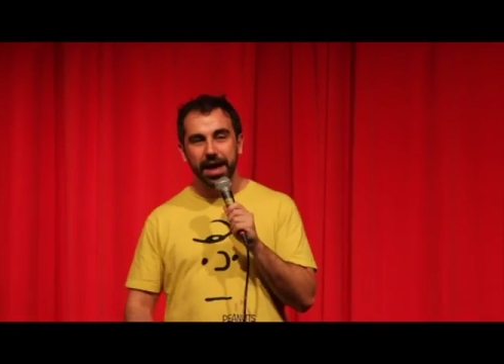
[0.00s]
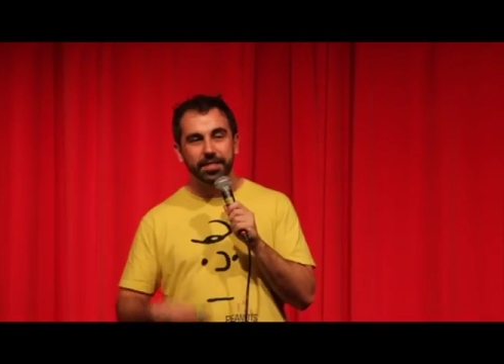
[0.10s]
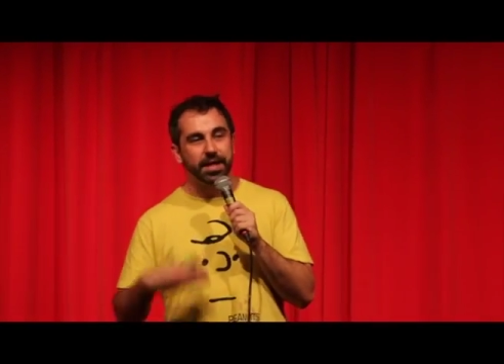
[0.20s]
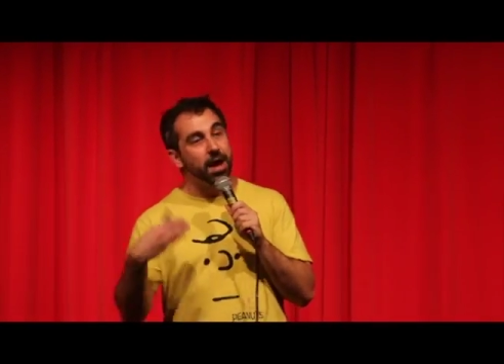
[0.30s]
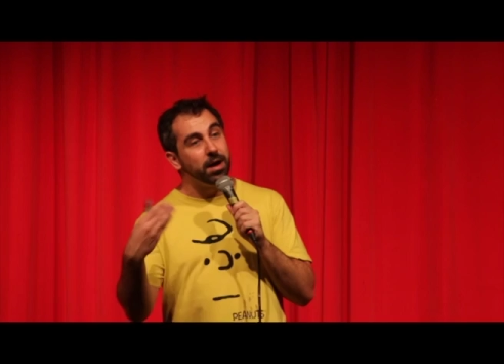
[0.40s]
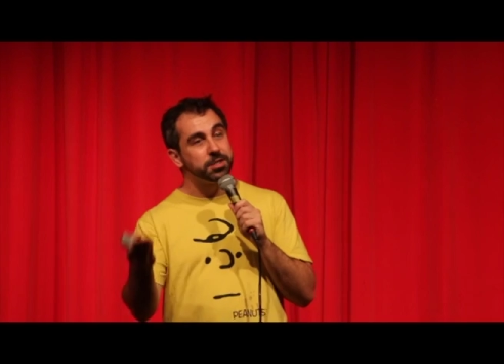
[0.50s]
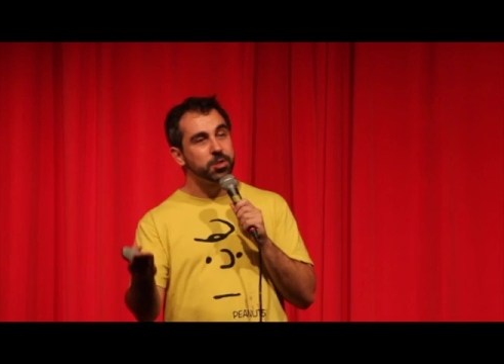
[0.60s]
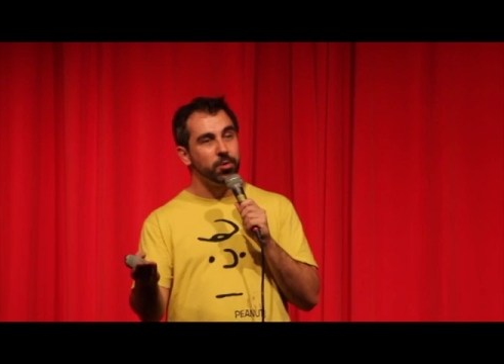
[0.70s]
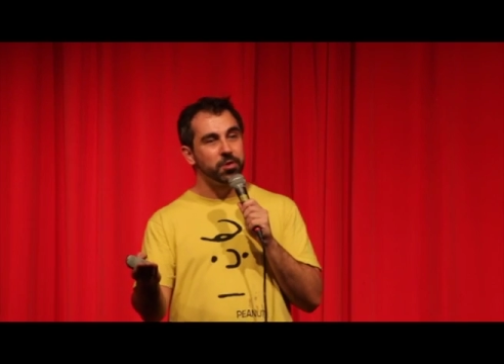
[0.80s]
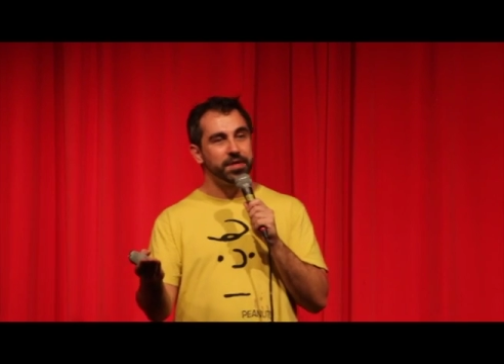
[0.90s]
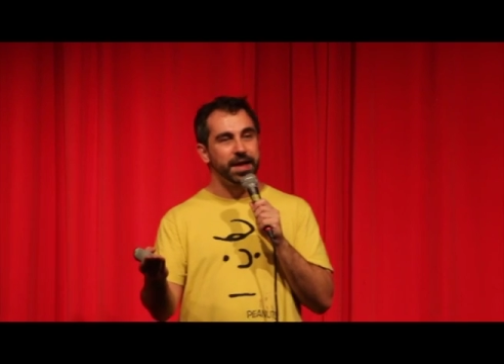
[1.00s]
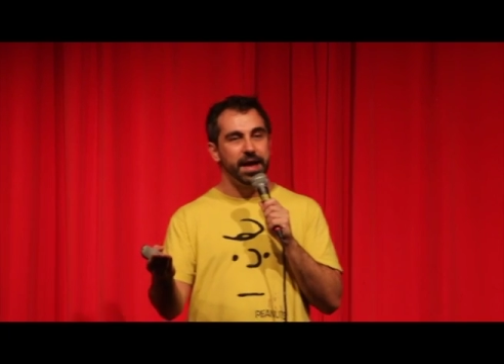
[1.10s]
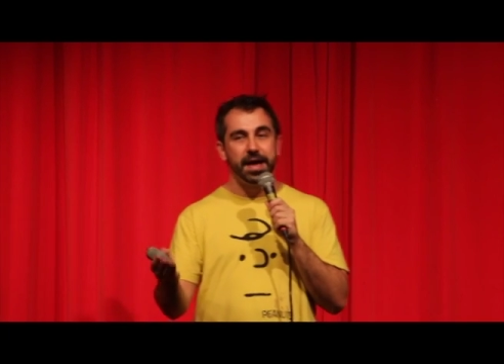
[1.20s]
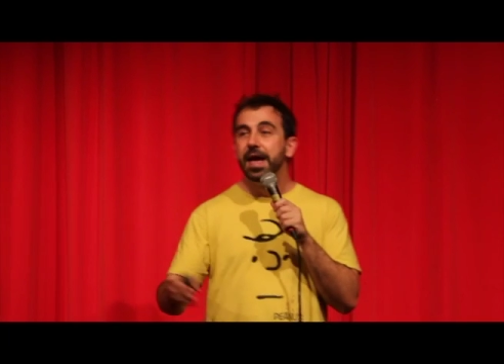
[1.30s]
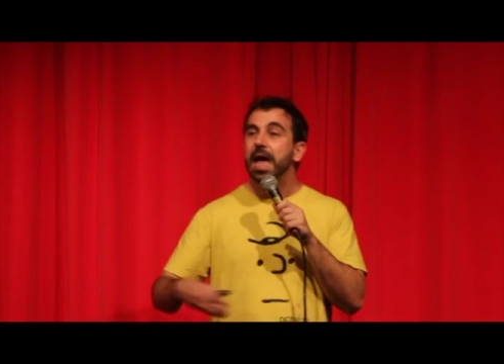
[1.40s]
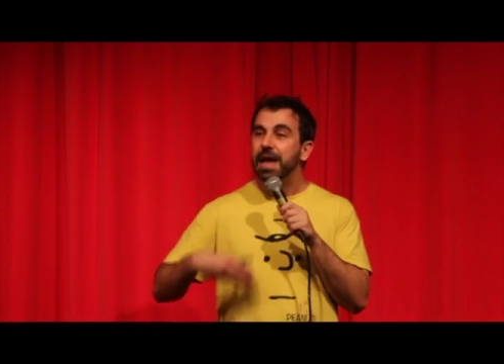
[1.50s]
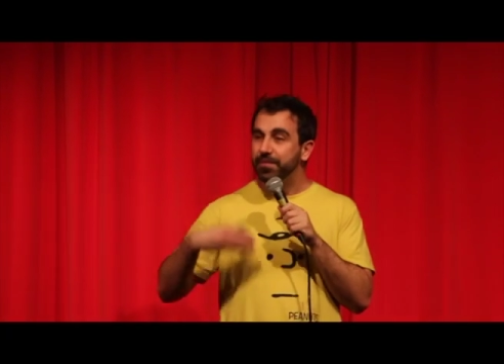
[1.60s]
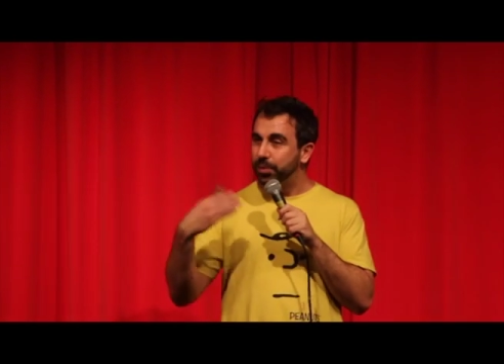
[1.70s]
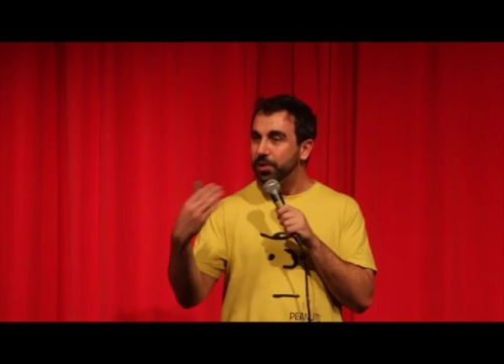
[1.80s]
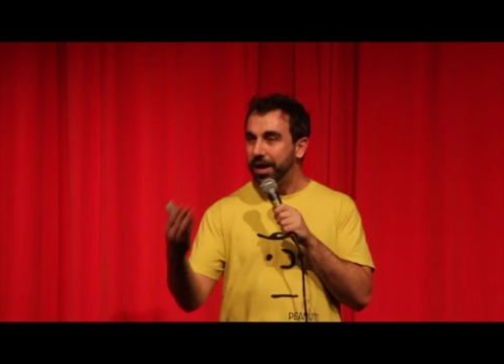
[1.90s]
And they asked George Takei if
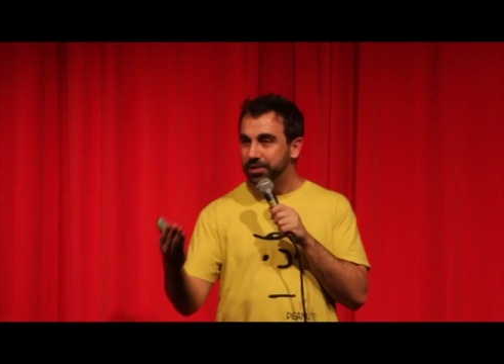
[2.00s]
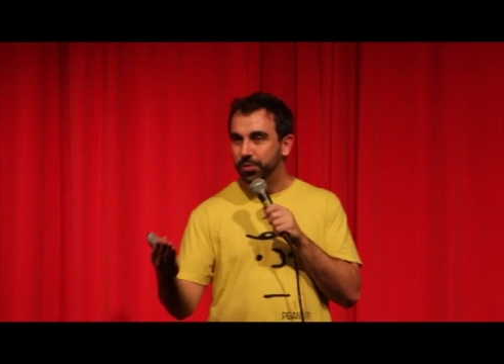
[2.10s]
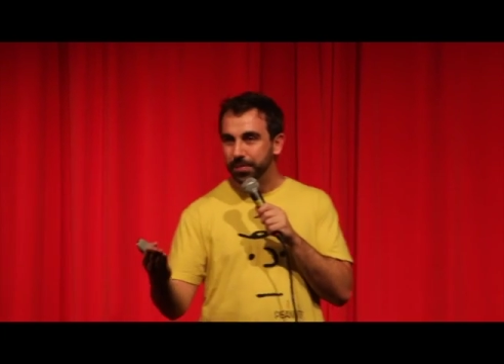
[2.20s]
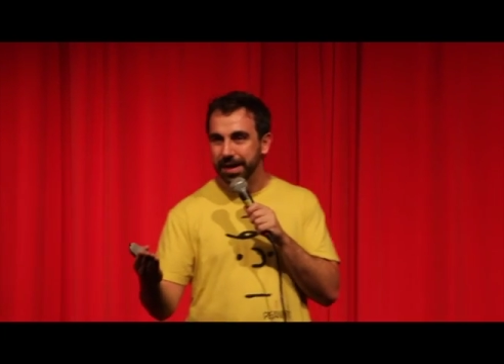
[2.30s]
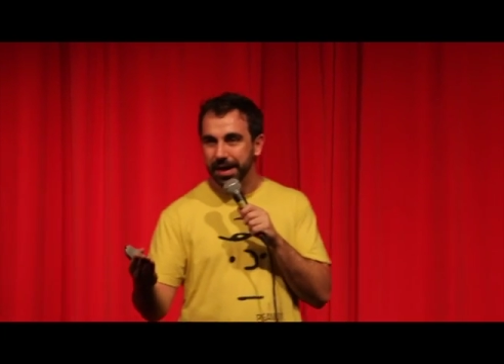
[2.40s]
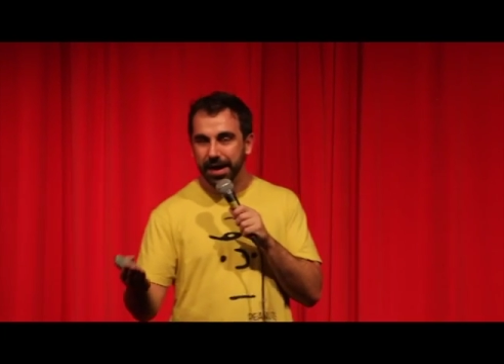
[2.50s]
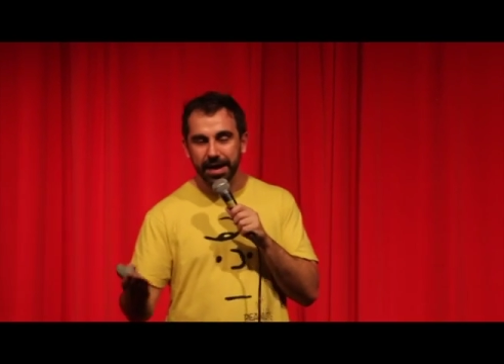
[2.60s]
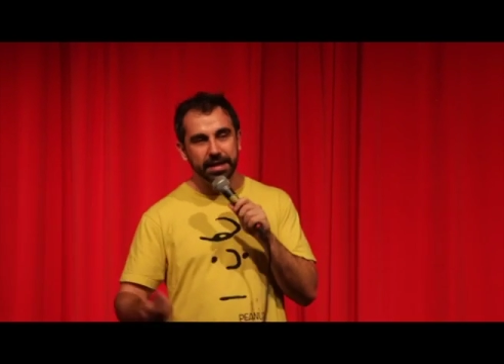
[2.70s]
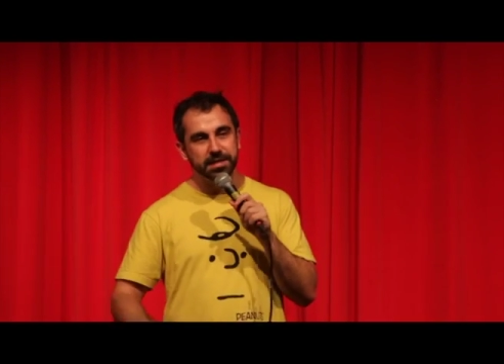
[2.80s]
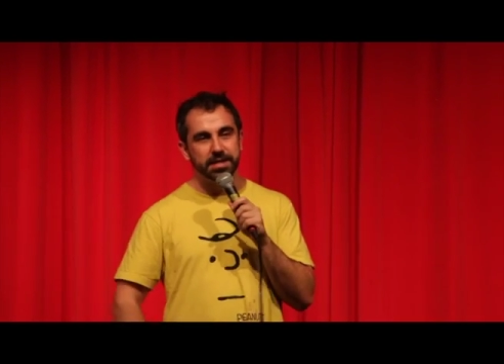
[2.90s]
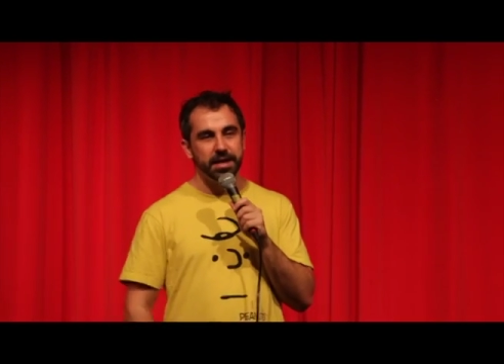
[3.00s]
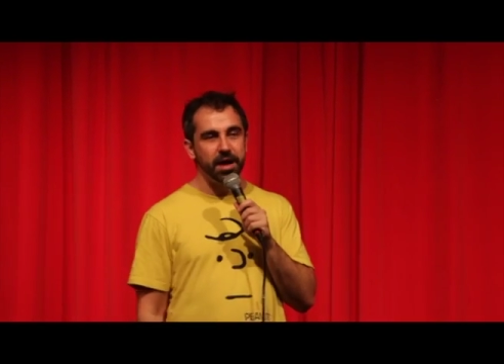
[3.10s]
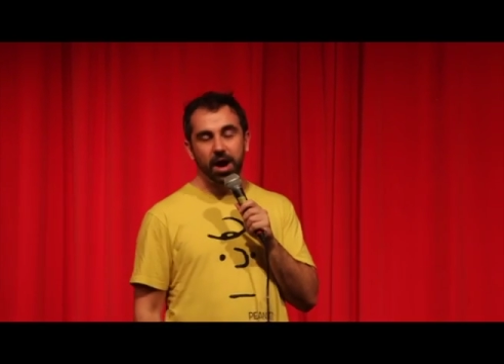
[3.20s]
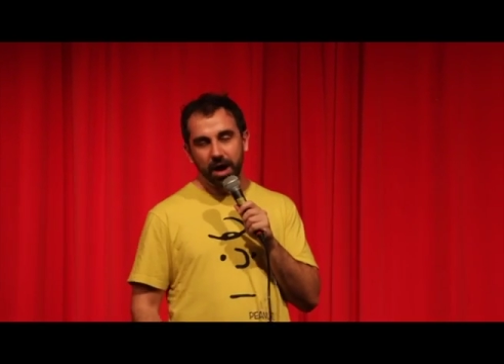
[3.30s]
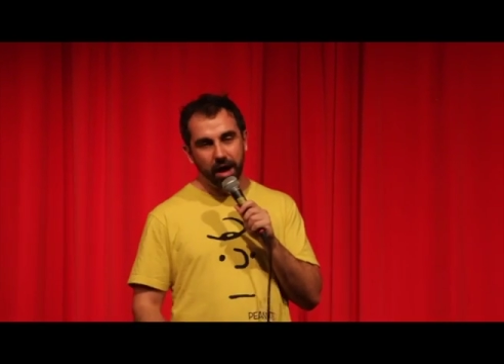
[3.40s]
he would like to appear, and he said,